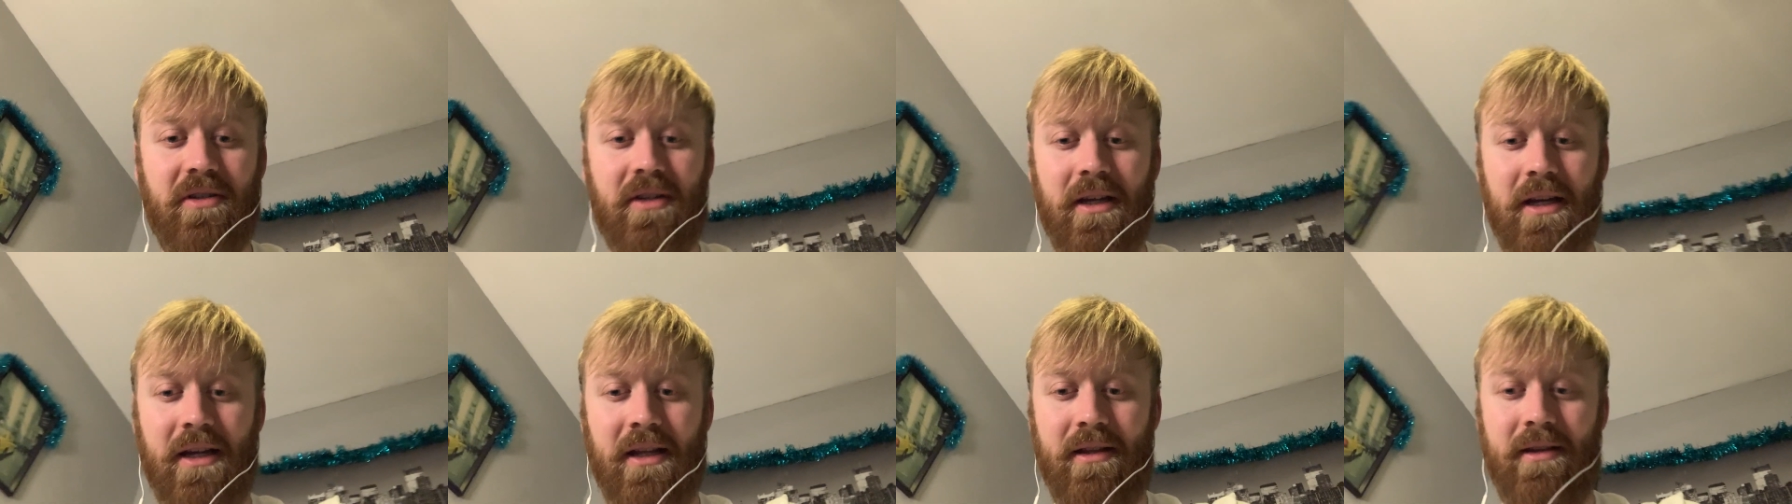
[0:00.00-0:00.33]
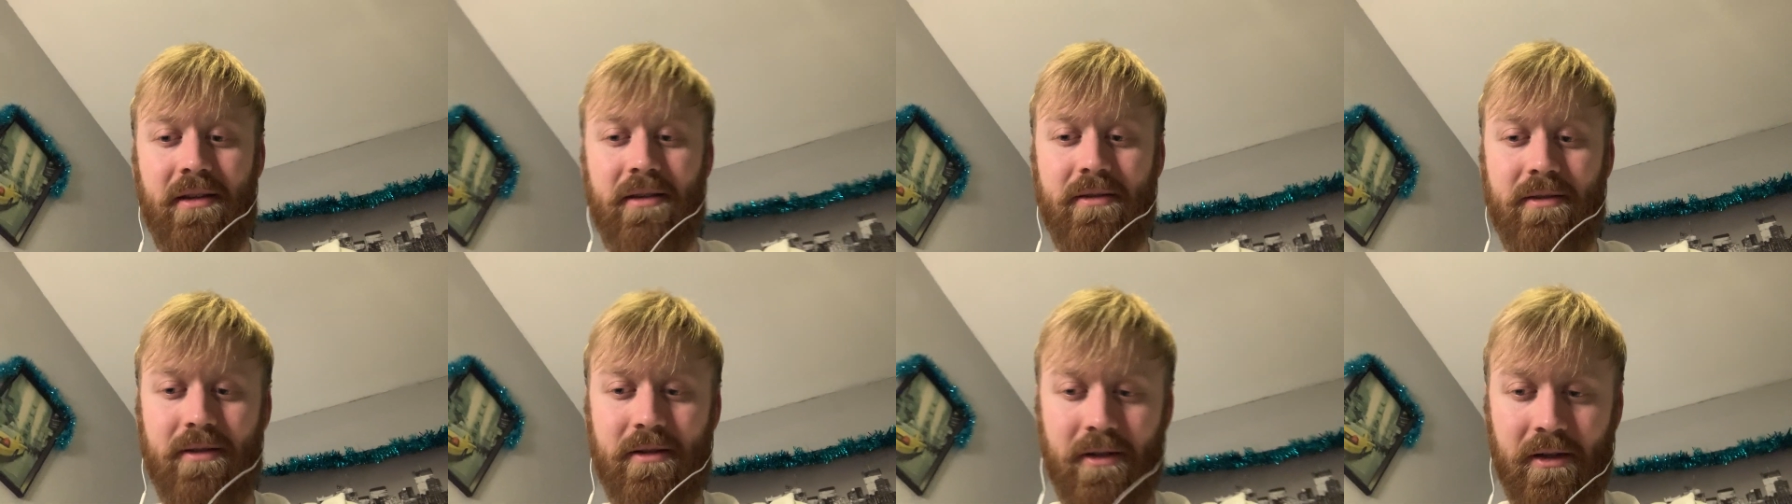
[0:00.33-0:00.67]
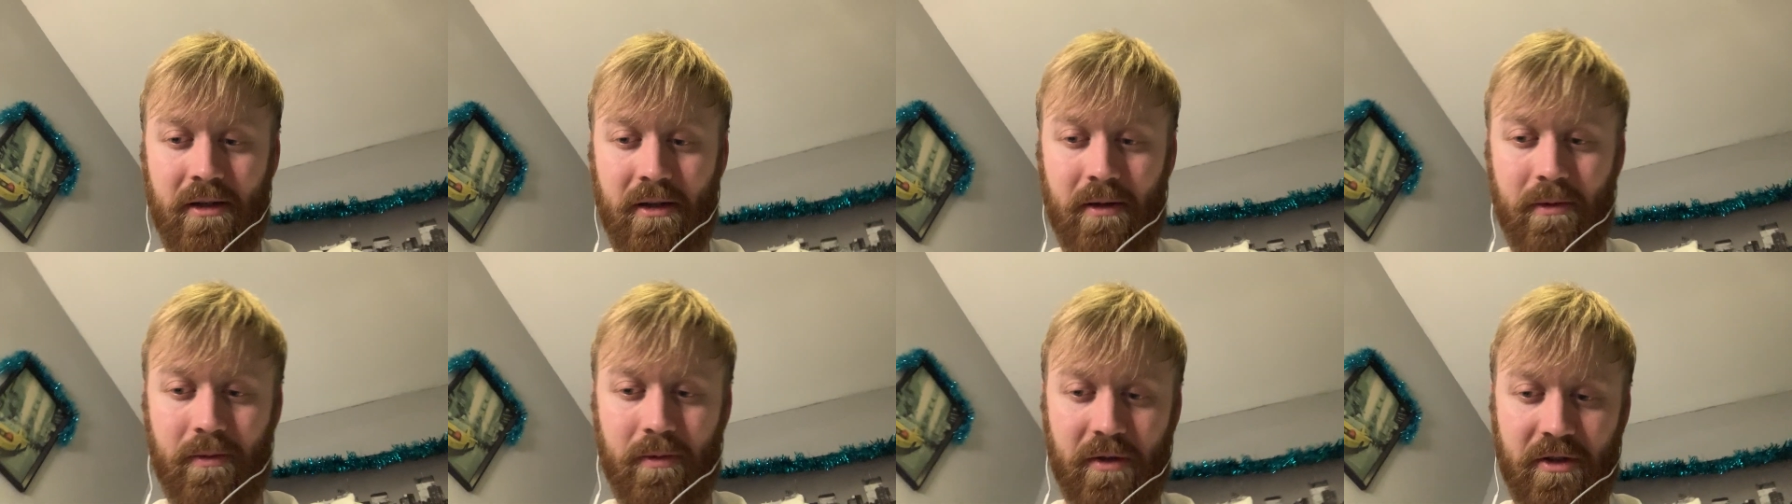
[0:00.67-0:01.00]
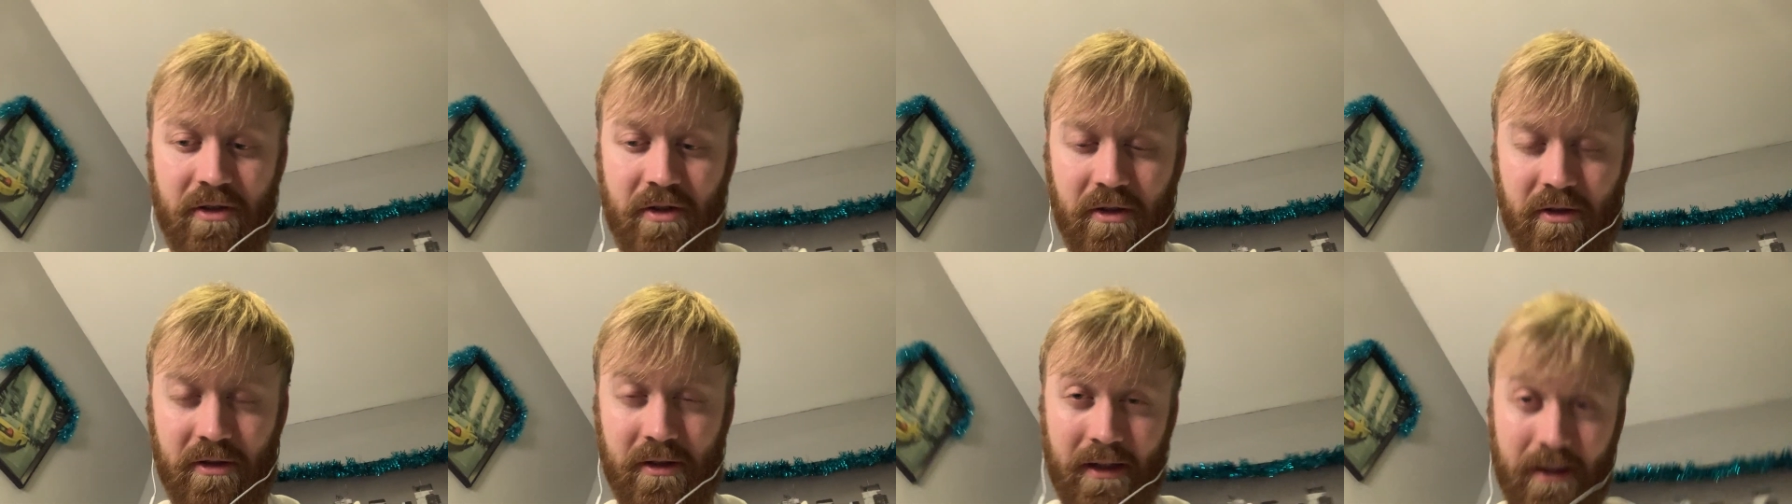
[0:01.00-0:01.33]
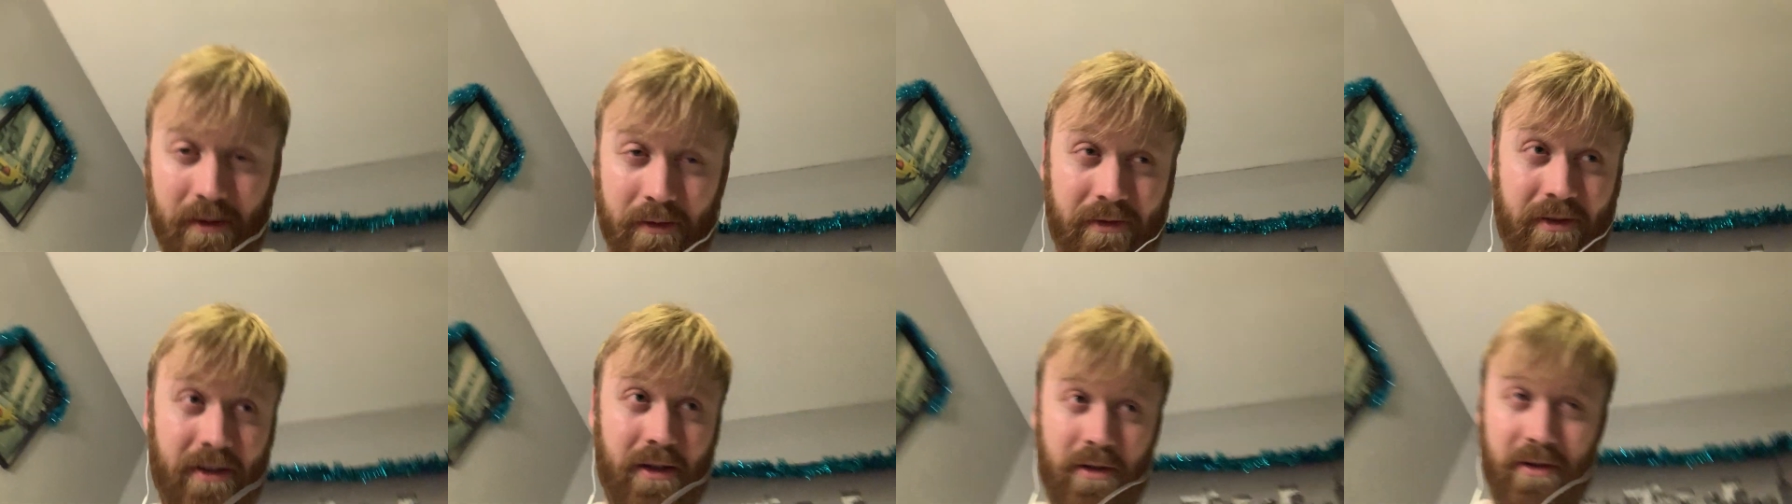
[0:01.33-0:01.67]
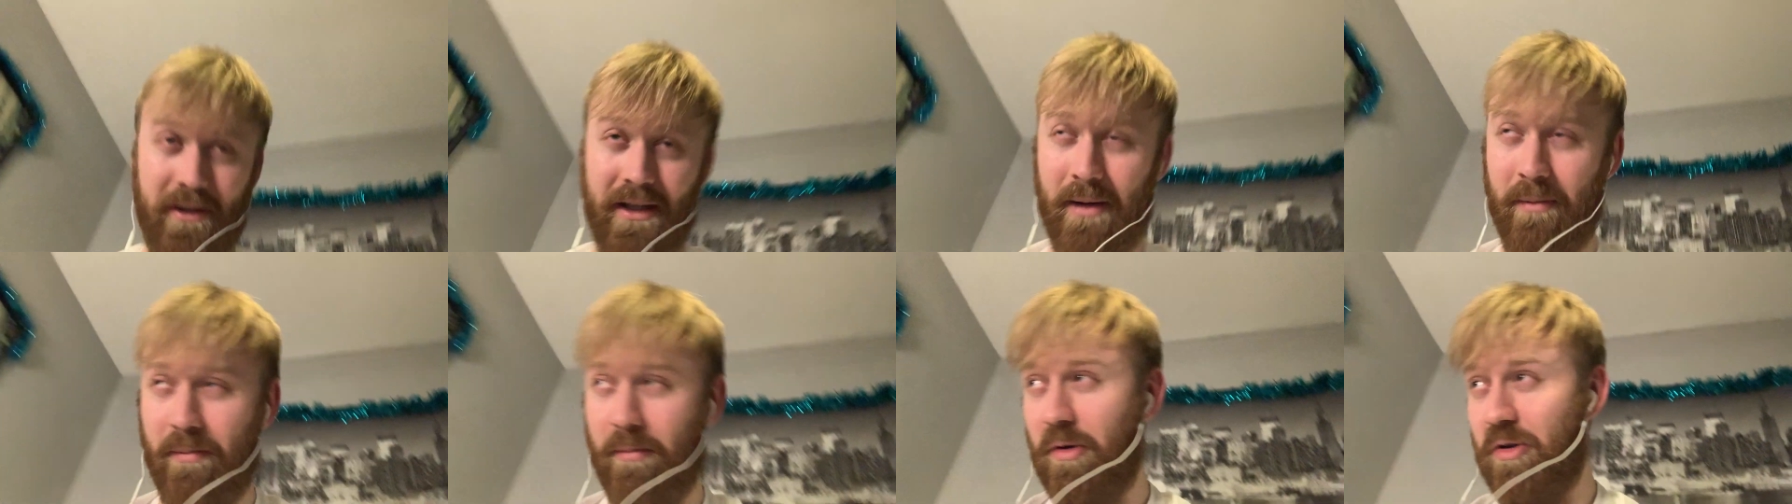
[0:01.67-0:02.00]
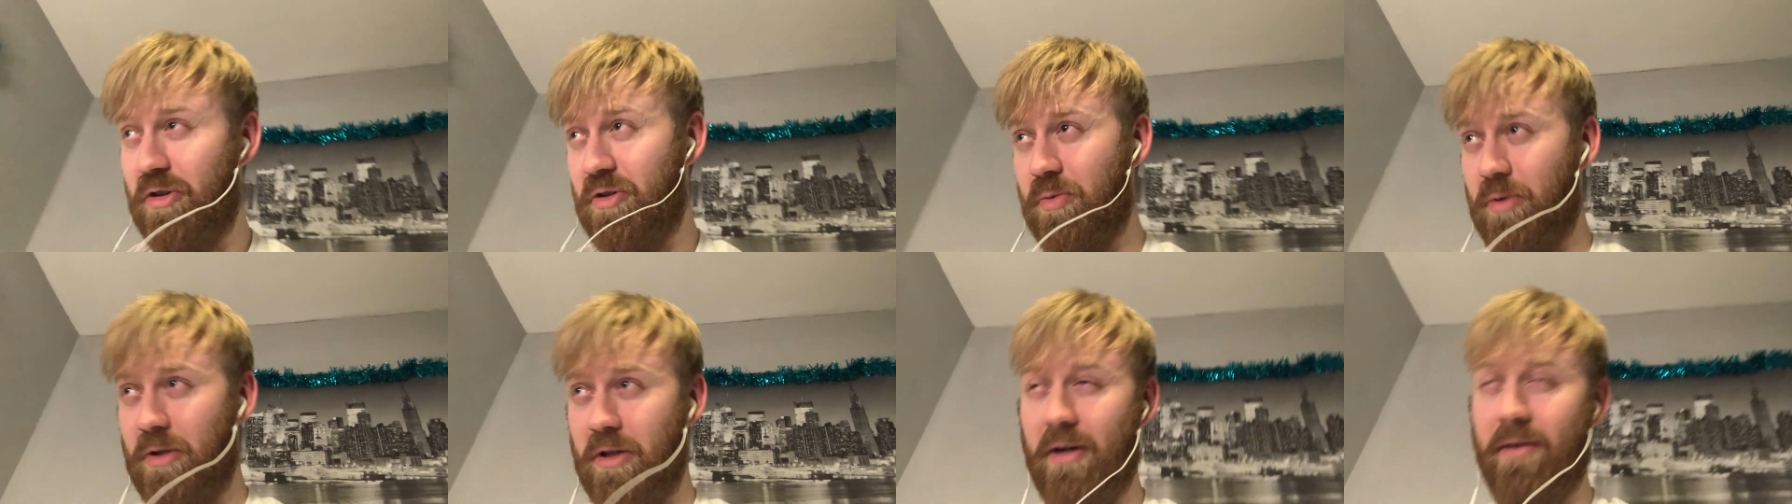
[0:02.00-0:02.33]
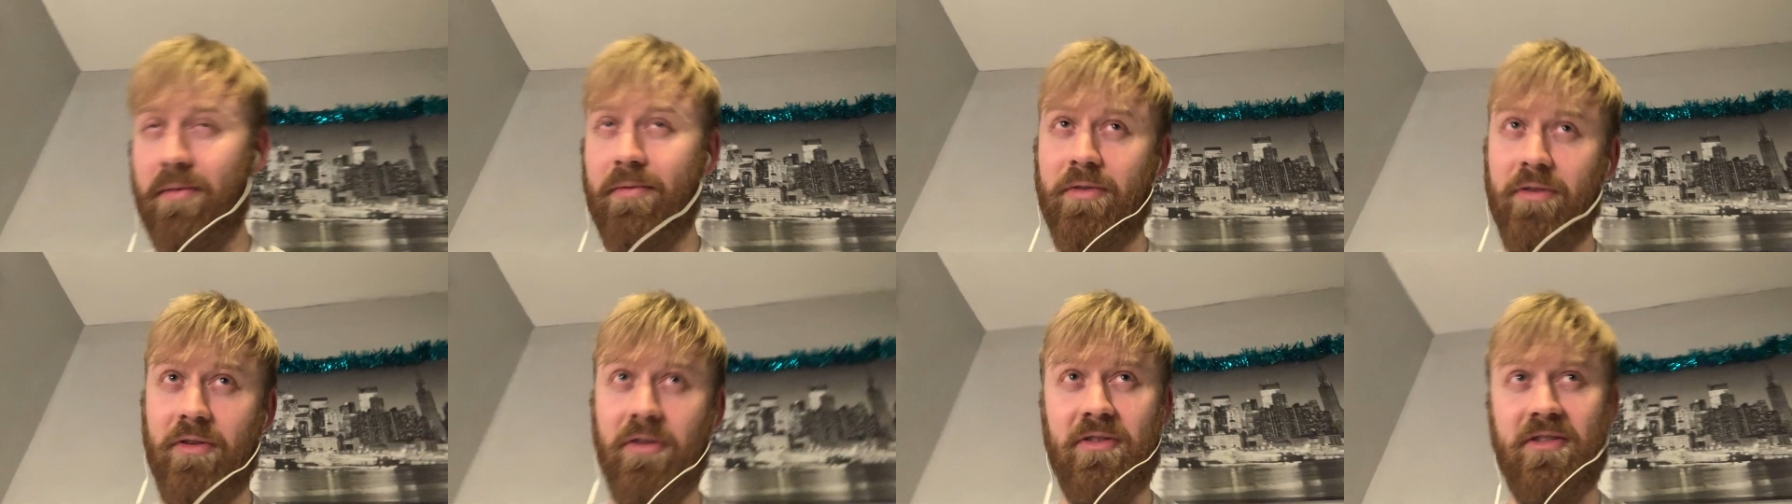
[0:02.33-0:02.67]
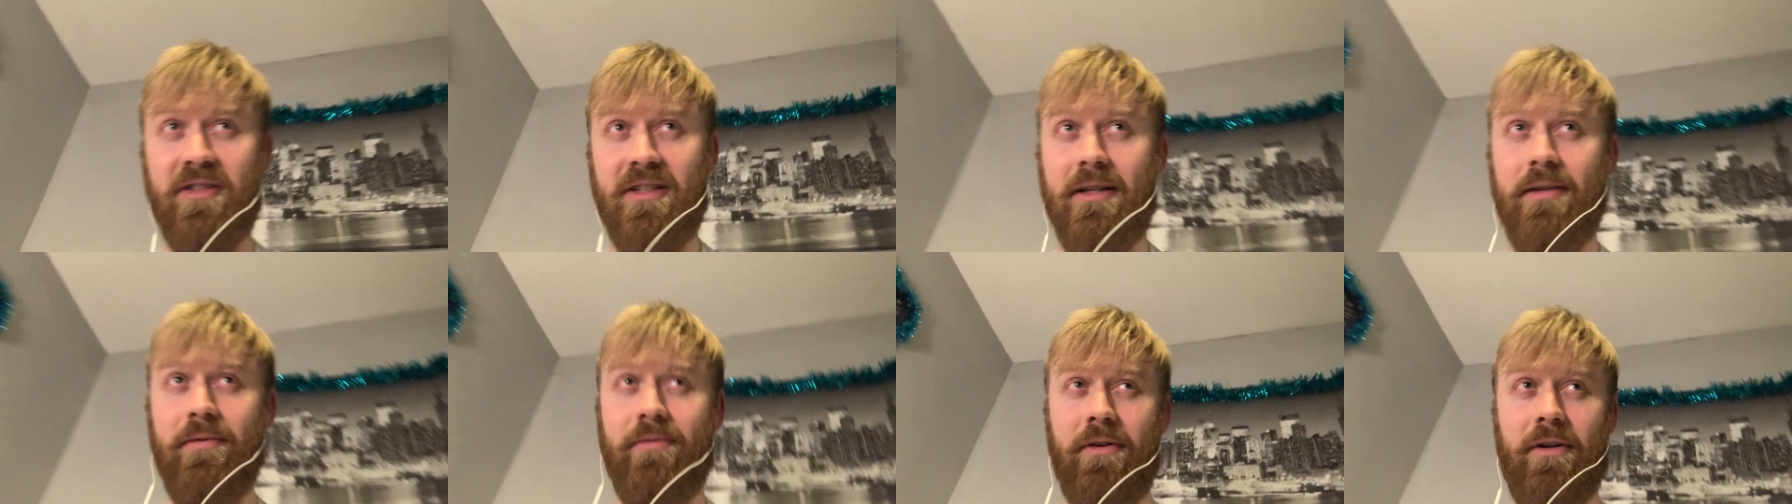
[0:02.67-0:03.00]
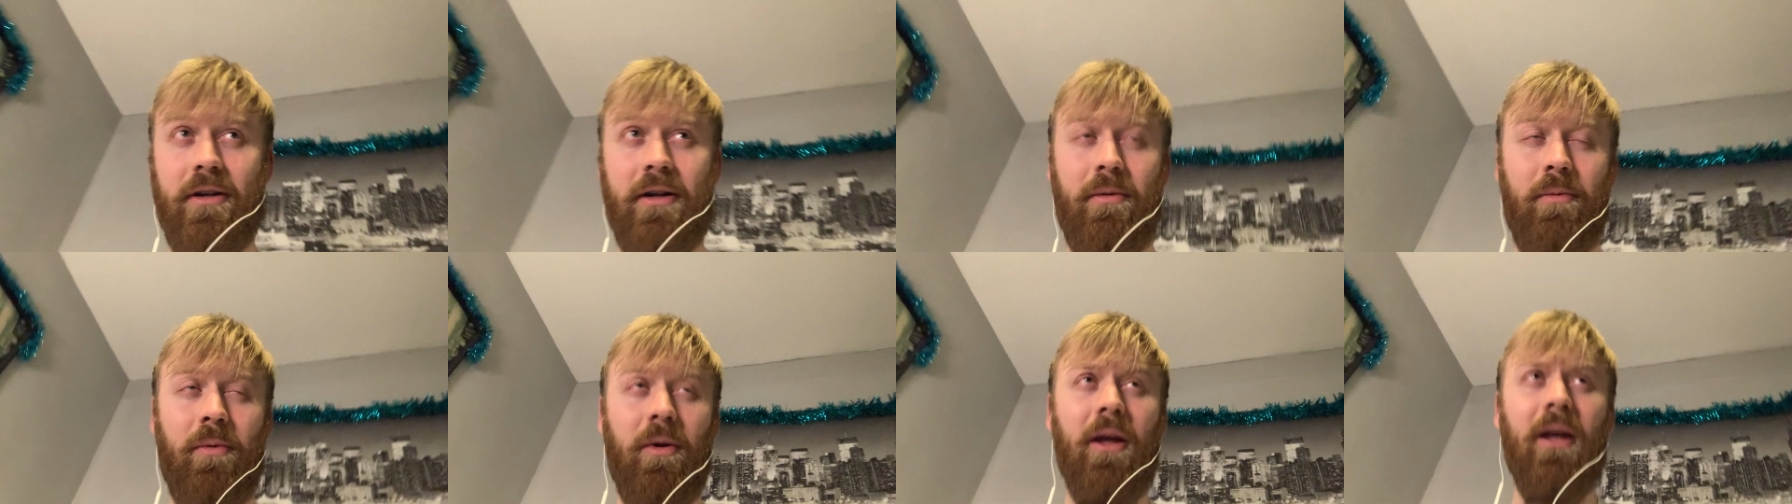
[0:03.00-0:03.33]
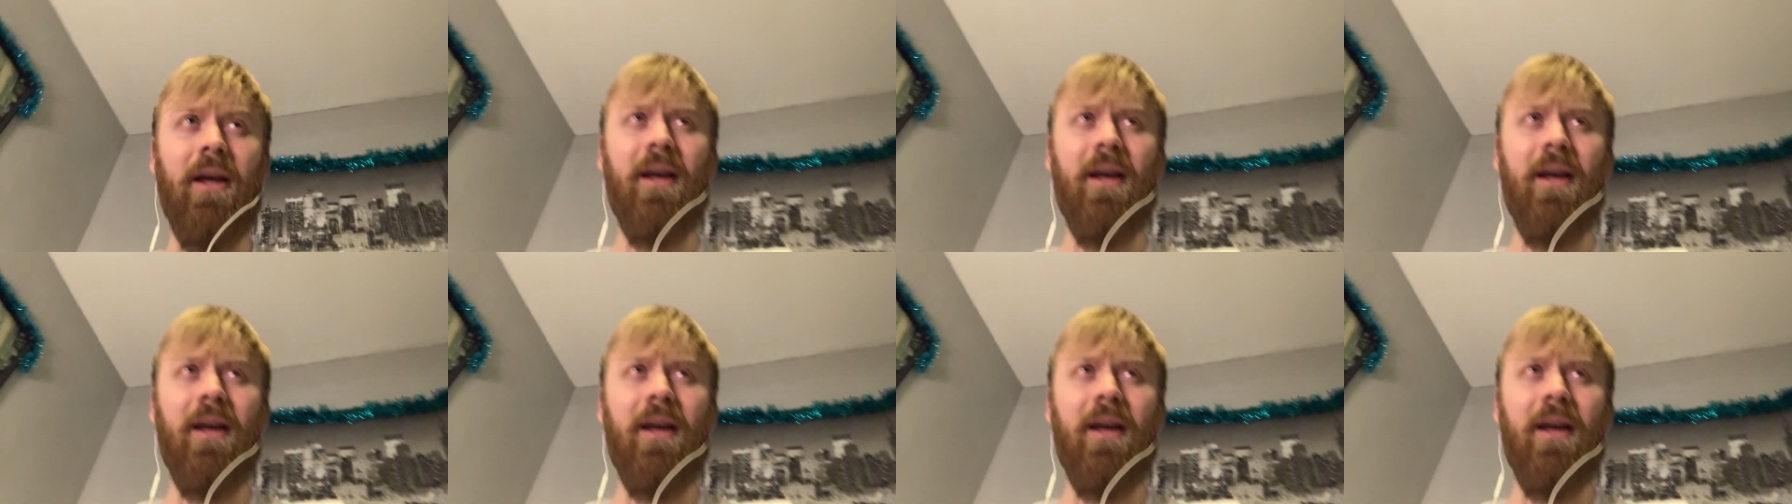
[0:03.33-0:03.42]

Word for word: and you know it's not going to fill them much with confidence, even though